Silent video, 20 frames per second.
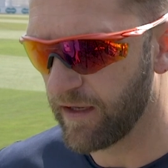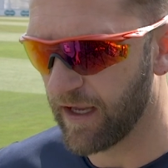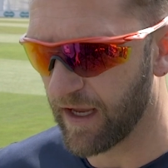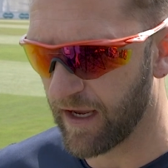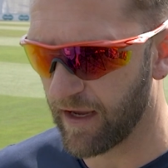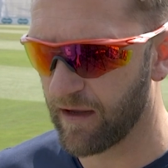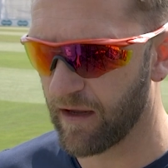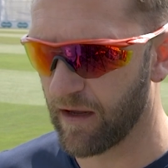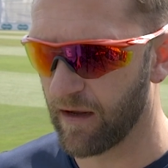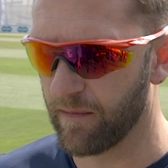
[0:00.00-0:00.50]

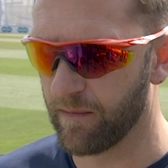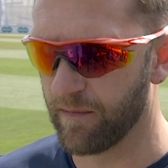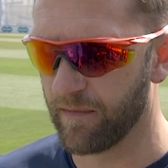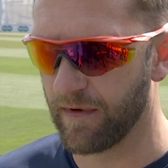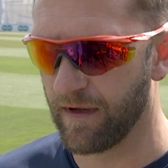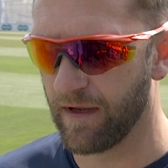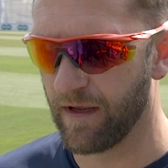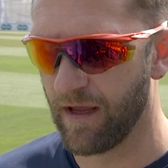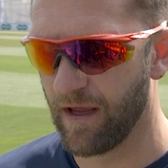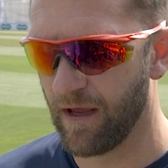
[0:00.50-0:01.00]
Yeah,
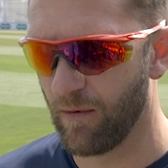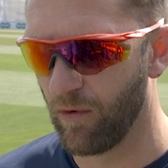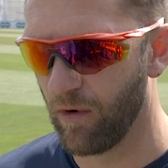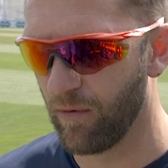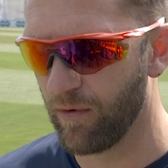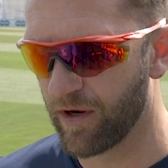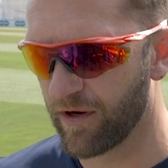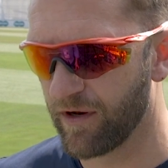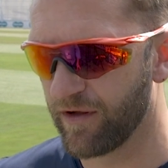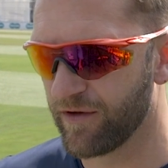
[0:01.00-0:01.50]

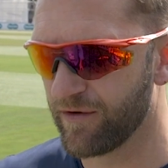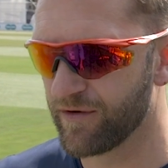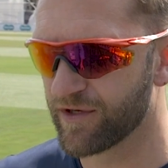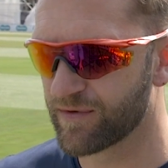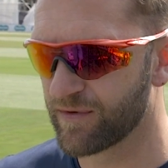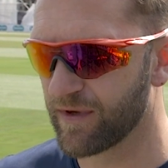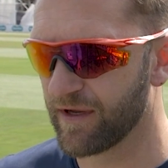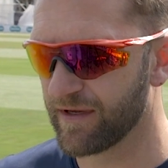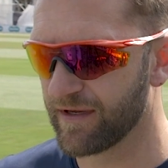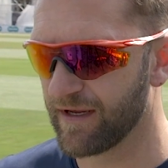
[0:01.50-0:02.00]
what we're going to
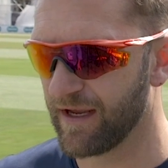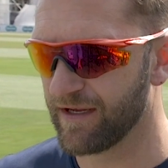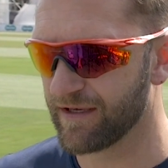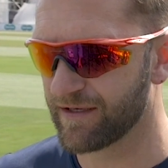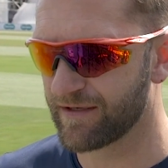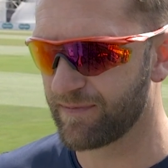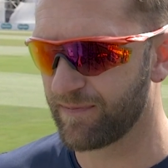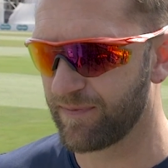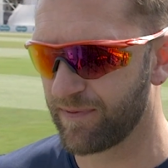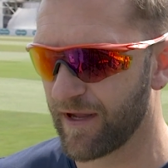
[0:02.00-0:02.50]
do
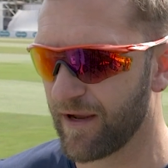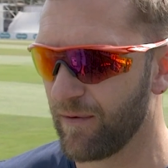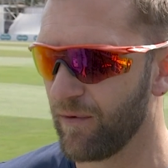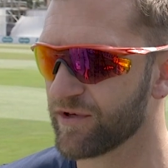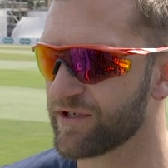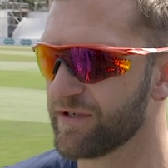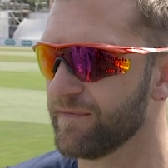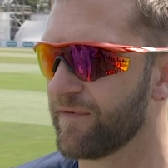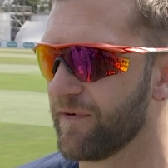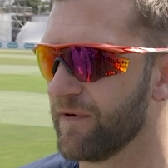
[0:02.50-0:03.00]
is play
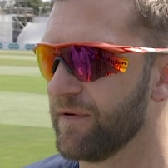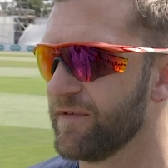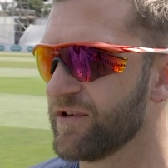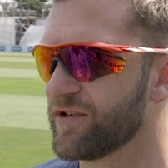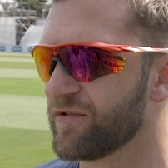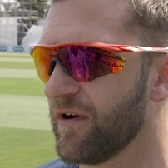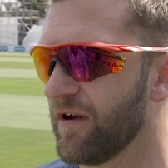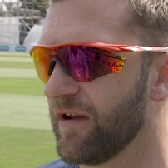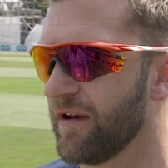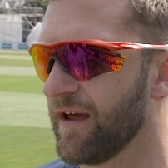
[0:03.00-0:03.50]
what's in front of
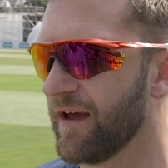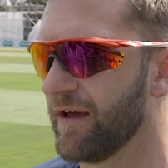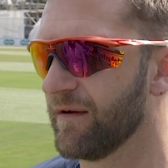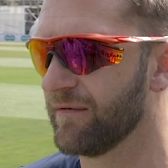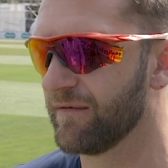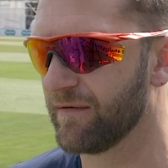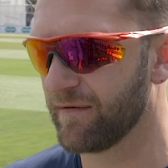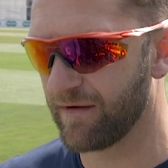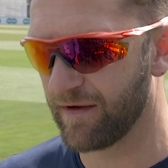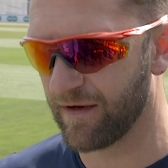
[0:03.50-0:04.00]
us right
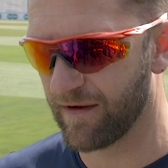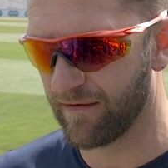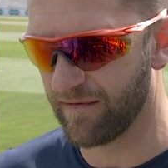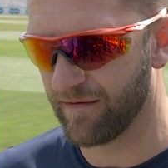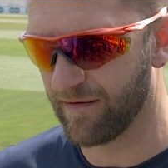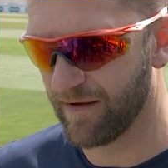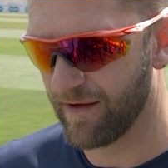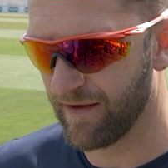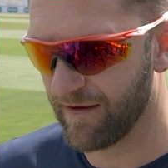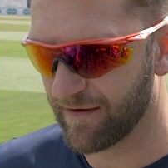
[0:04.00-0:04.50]
now. You know,
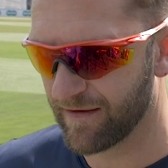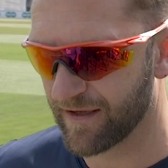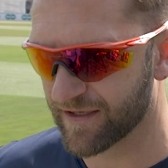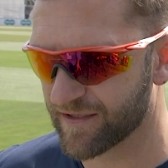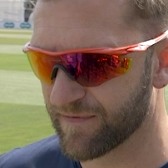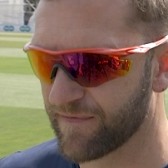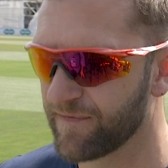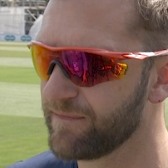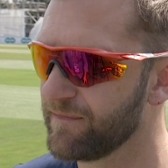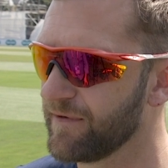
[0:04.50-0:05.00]

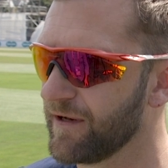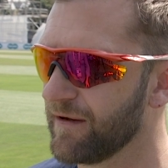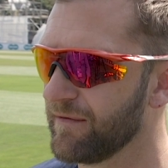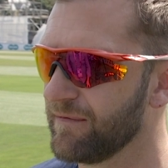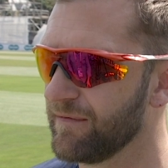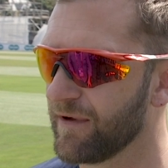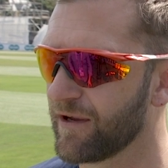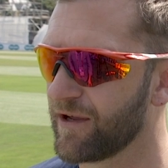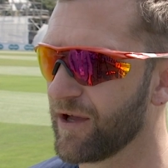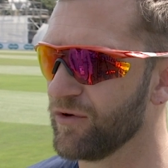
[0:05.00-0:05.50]
that's a
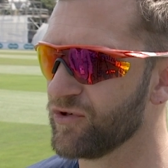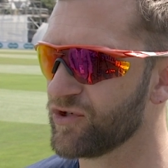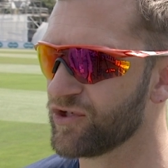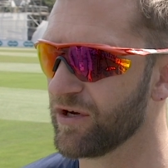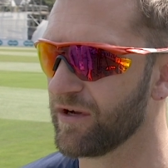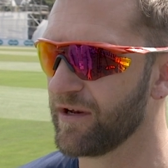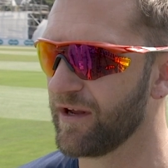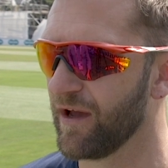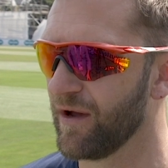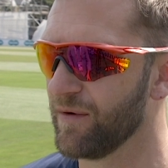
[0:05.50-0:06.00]
coach
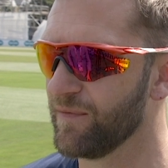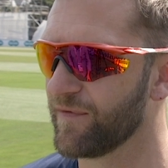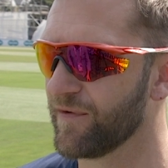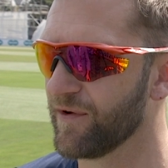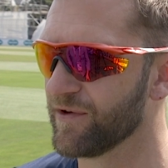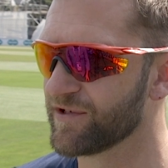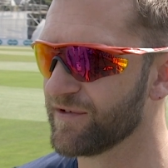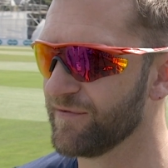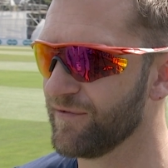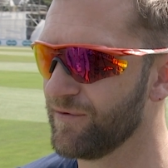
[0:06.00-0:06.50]
journey home,
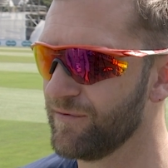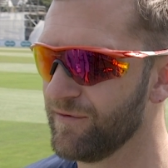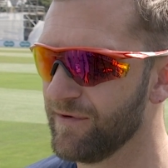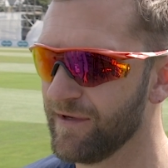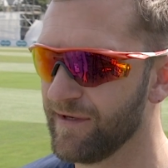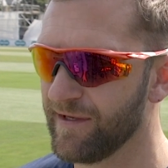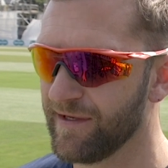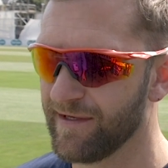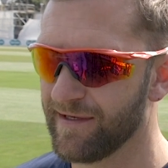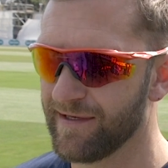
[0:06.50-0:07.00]
first of all,
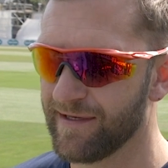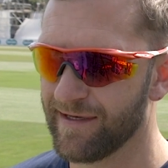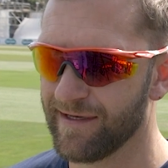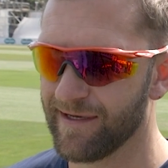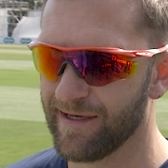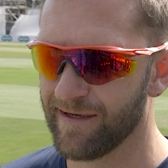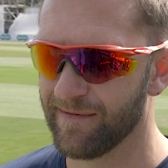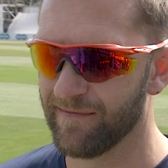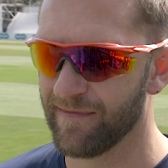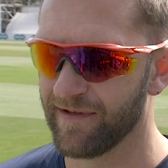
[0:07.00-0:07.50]

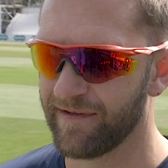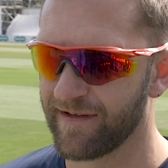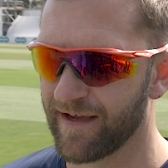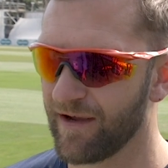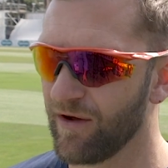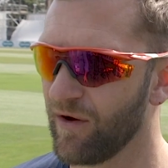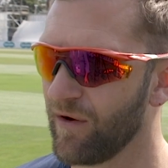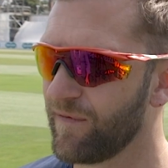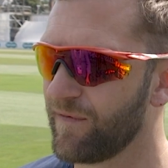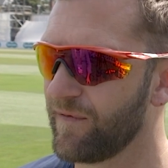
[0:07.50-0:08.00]
a
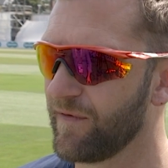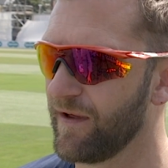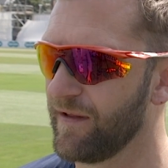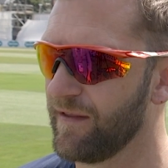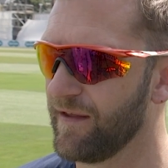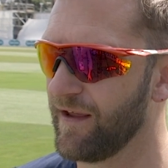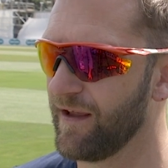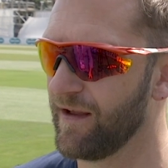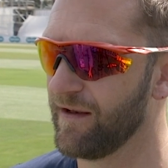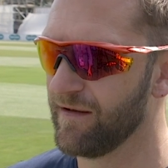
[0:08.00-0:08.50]
day off,
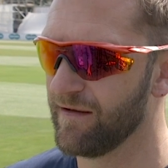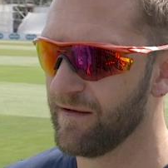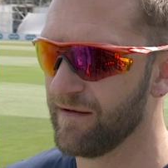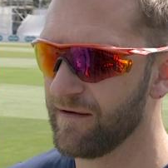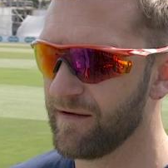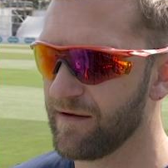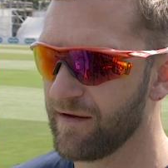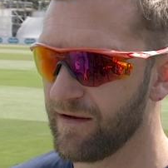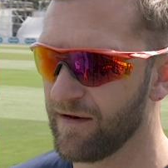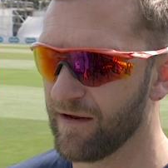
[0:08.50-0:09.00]
and then,
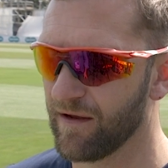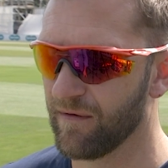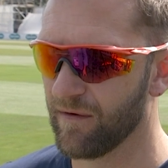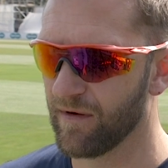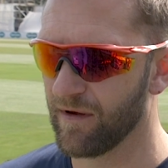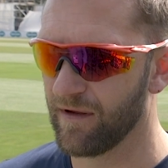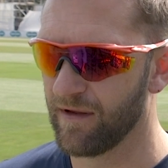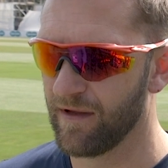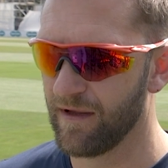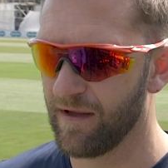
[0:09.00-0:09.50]
you
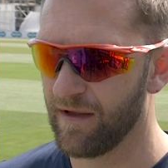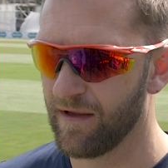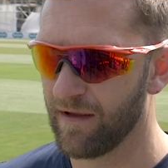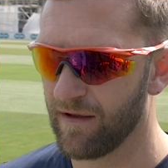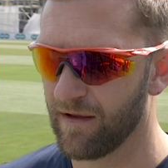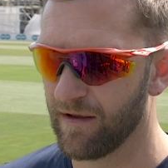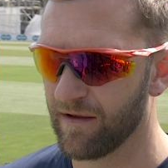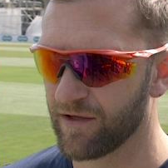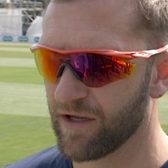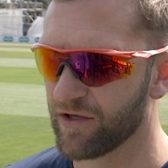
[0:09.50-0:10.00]
know,
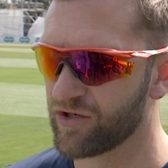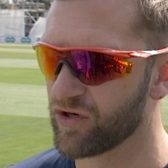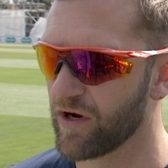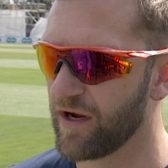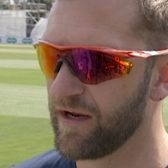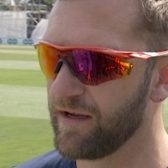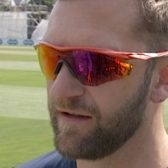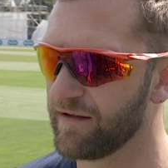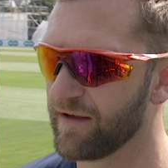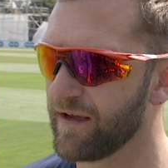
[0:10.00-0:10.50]
a
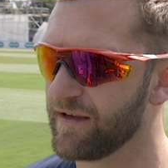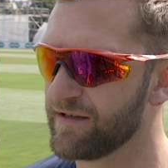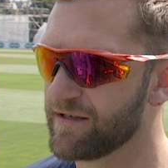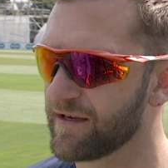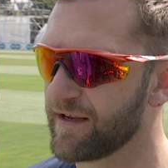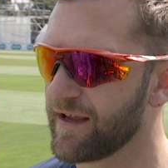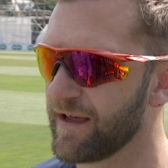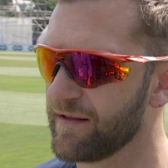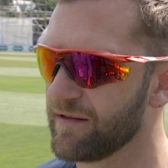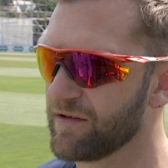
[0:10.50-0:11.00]
training day
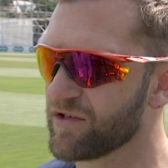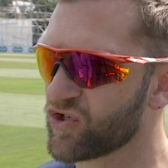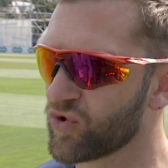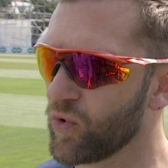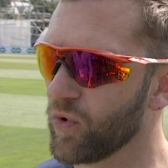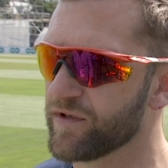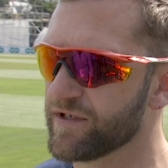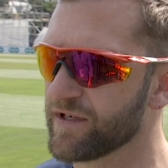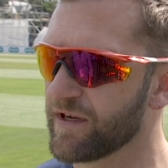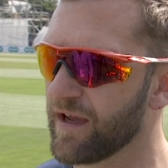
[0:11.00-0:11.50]
to get the
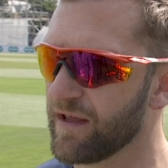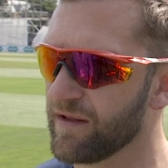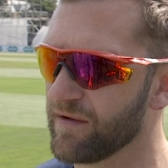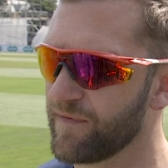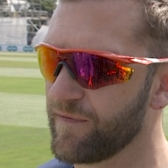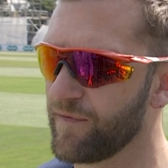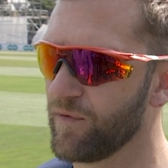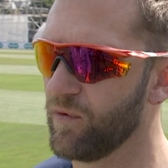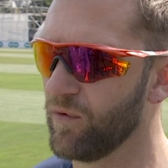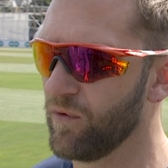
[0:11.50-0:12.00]
squad together
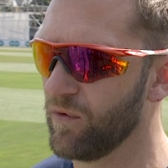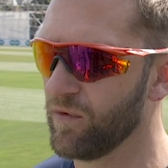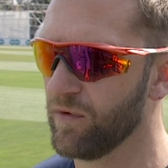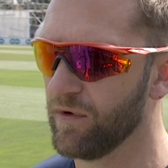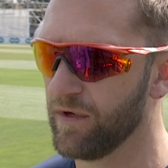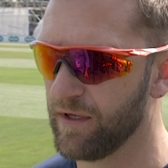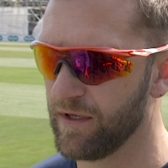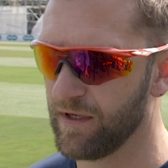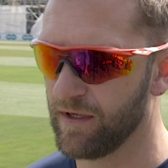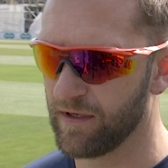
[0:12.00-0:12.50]
for,
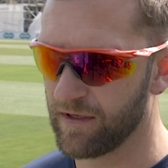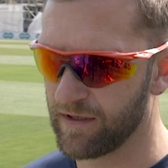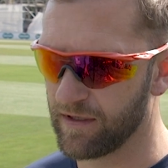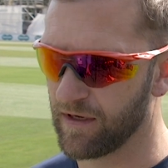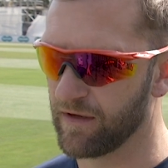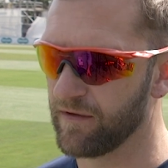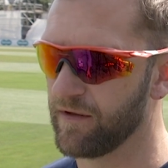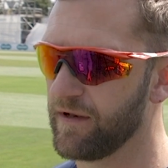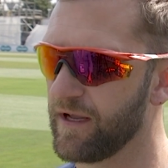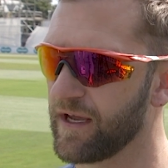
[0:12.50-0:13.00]
you
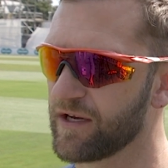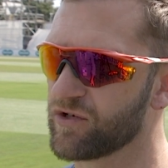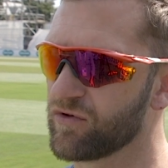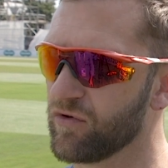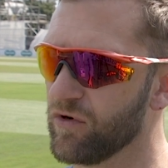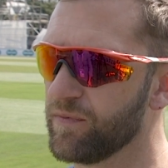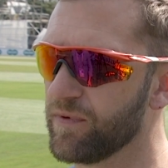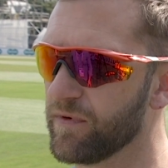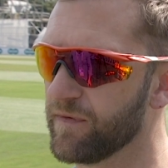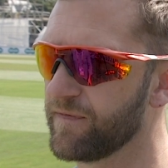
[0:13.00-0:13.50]
know, the next
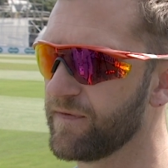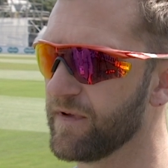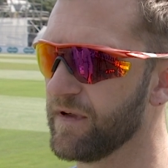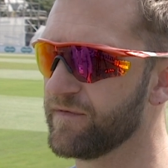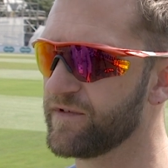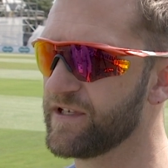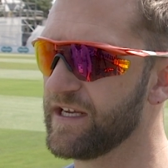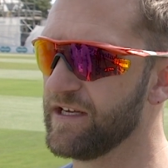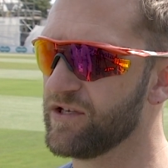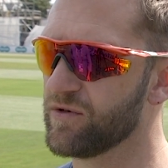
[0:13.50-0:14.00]
group of
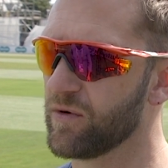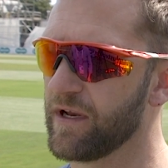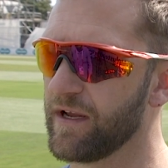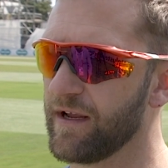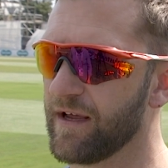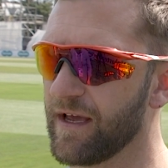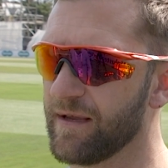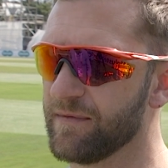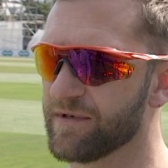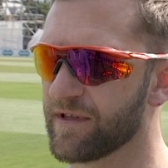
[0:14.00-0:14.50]

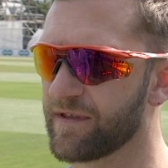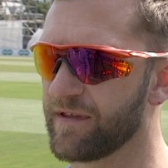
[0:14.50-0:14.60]
T20 games.